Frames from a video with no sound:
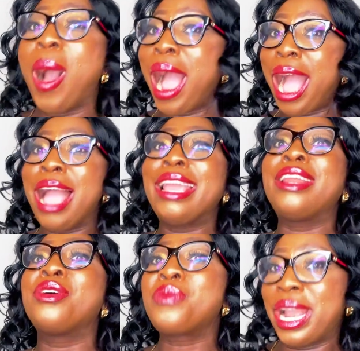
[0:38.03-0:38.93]
are in
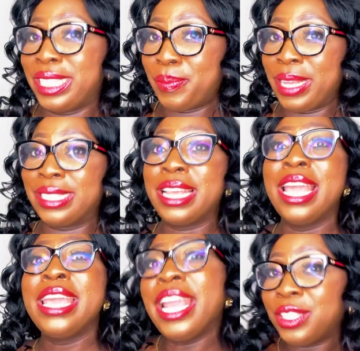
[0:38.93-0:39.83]
the right place.
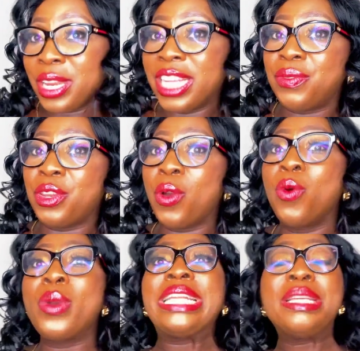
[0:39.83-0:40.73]
In today's video,
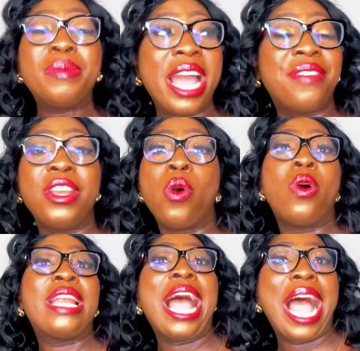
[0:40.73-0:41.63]
we are deep diving
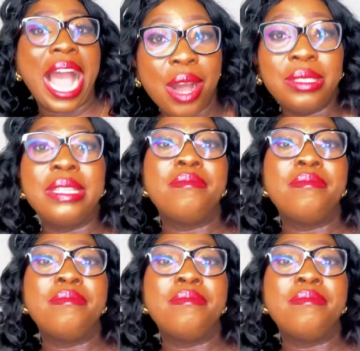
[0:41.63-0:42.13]
on how to